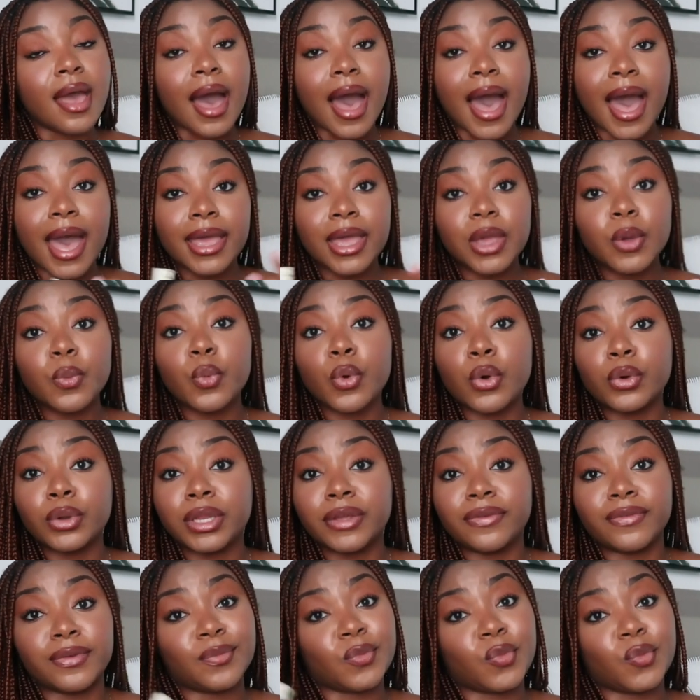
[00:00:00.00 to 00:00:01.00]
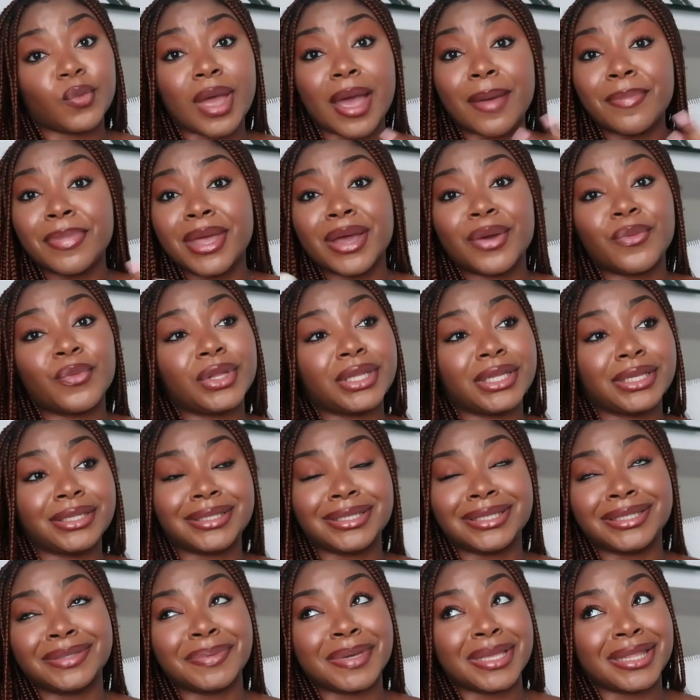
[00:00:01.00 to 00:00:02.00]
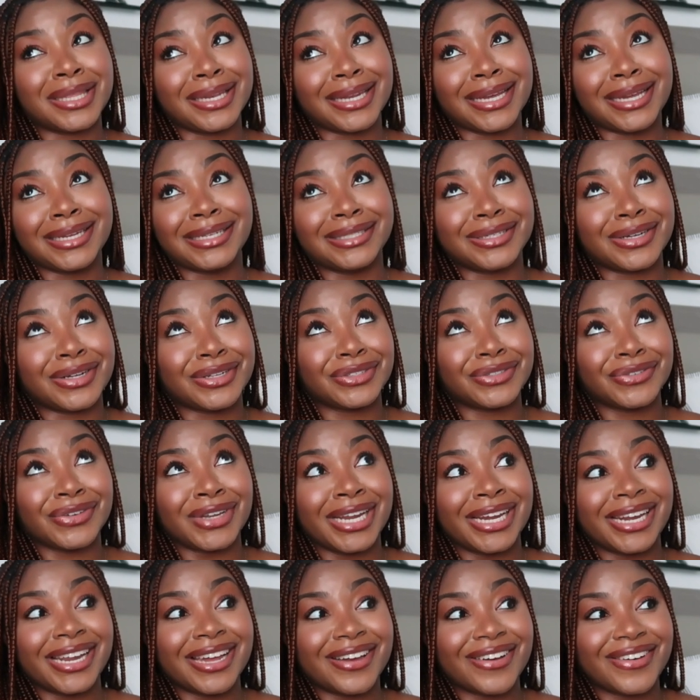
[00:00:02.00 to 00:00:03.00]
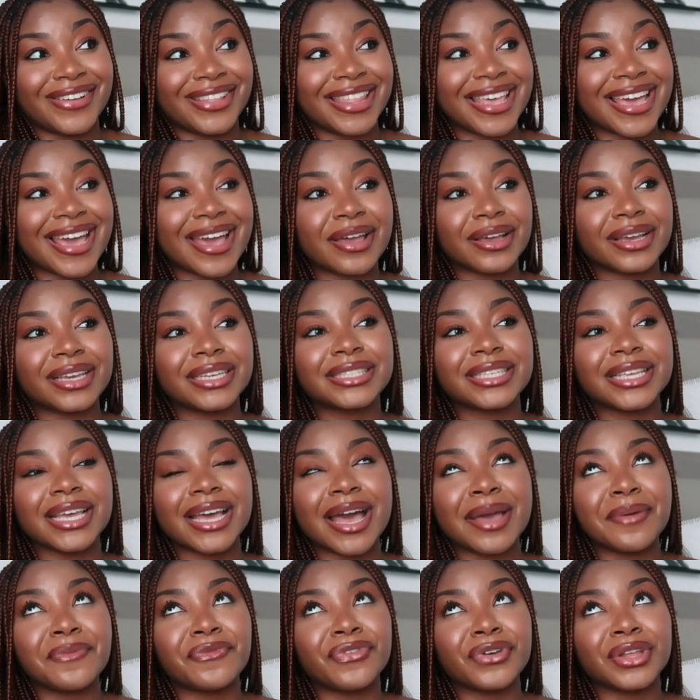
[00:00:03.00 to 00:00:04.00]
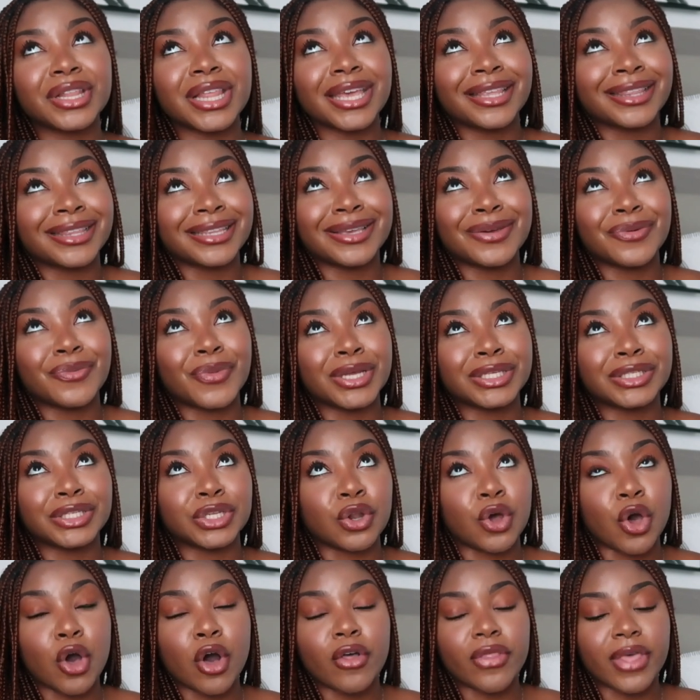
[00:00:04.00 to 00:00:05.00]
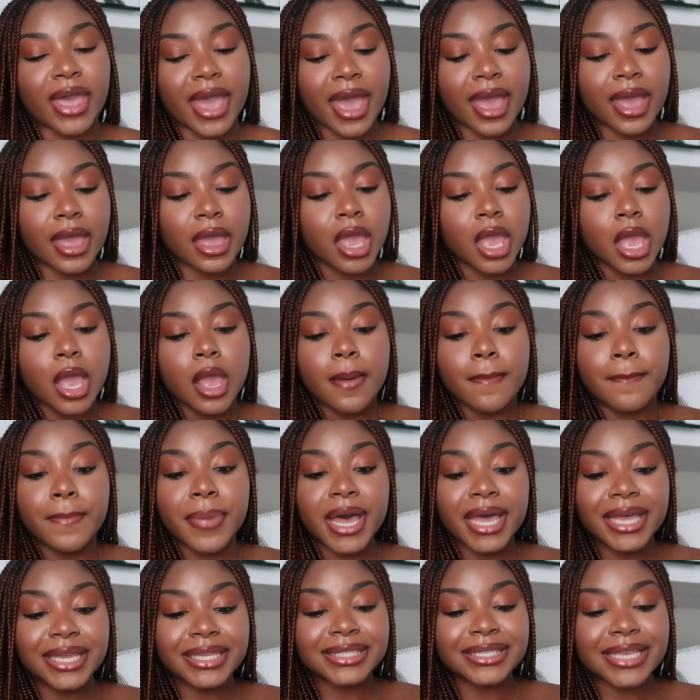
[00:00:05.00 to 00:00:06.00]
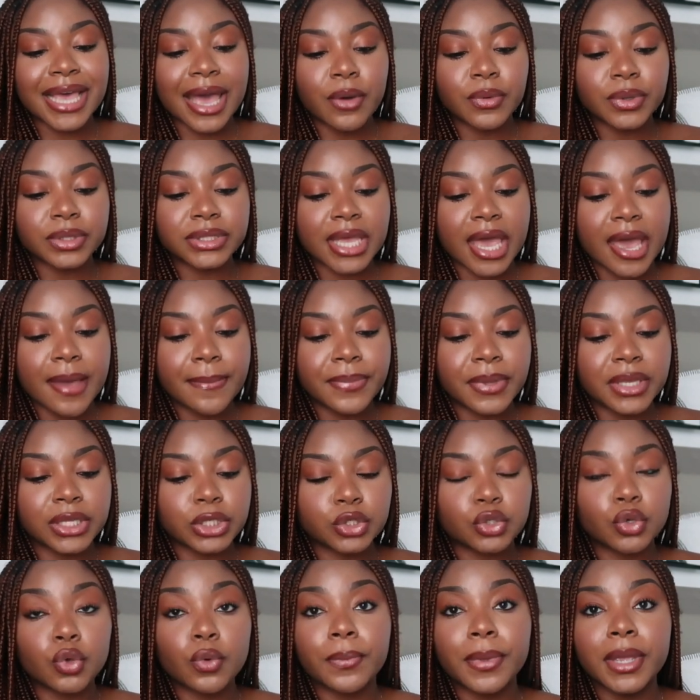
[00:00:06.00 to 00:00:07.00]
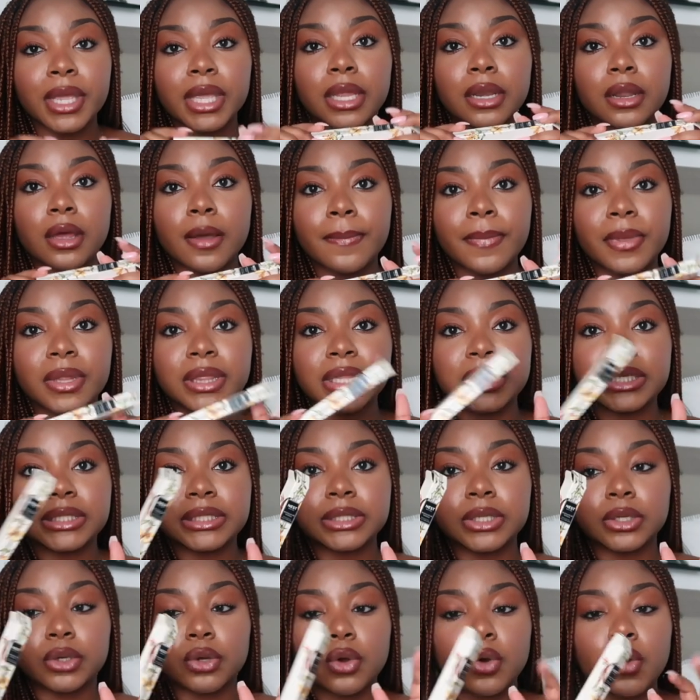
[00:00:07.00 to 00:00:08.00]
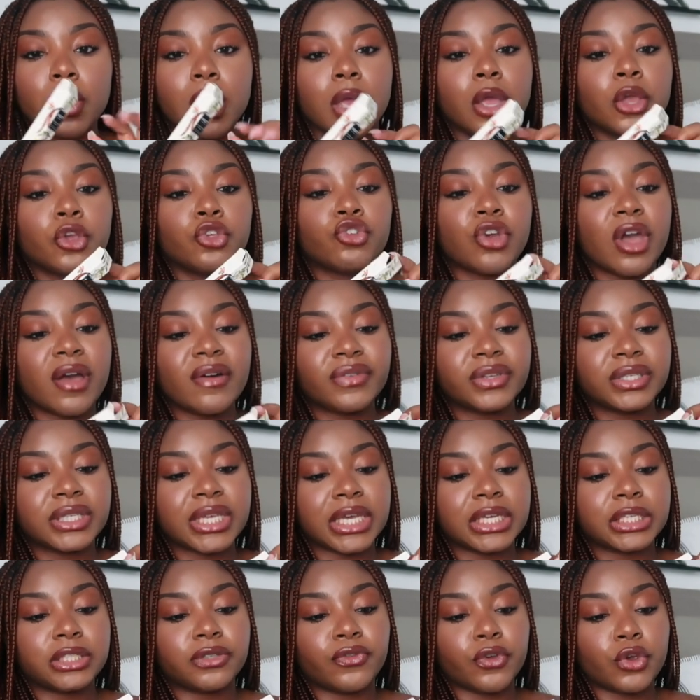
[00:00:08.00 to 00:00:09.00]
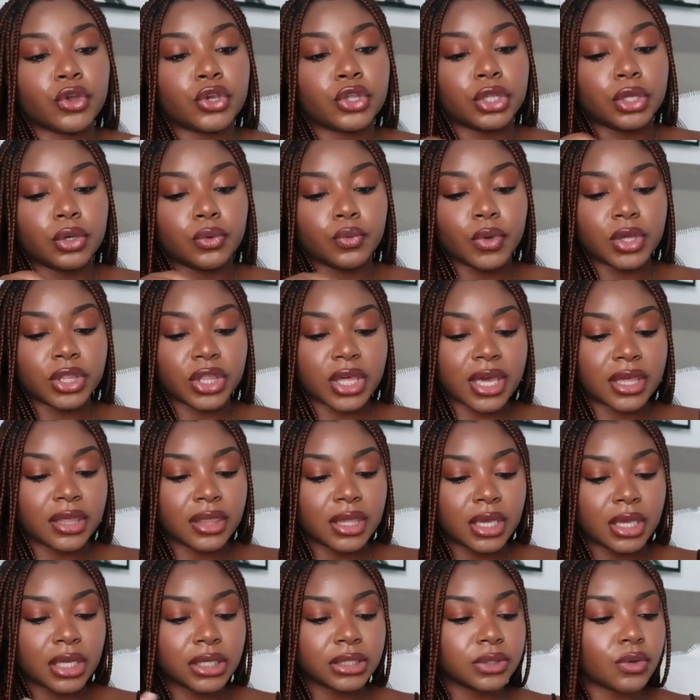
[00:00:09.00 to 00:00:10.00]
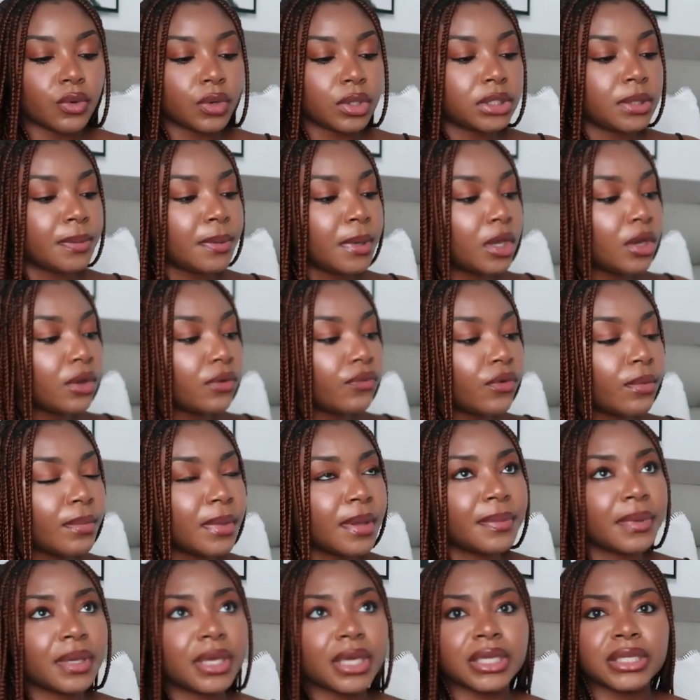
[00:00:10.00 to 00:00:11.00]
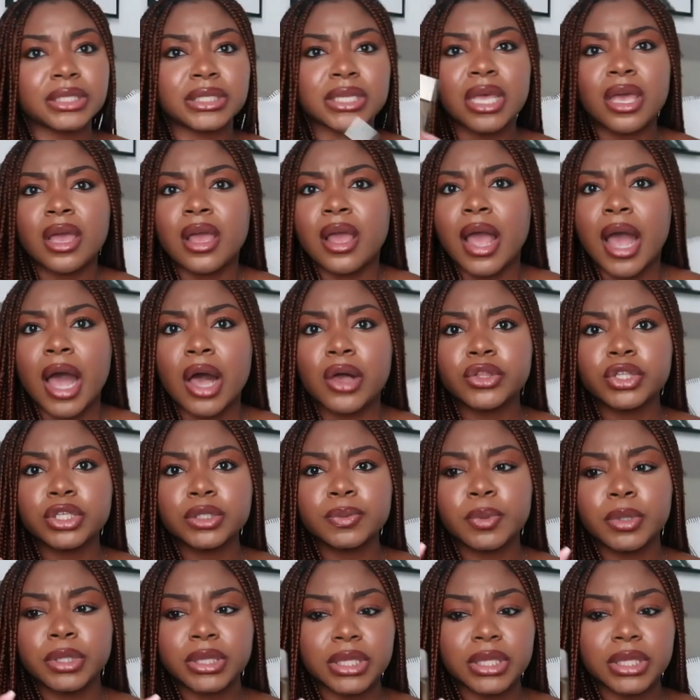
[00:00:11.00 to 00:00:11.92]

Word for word: I won't even, I'm not willing to spend the ninety dollars right now, because I feel like it wasn't all that. But I was happy to pick it up in this little travel size version, which I think is going to be good for me because I'll just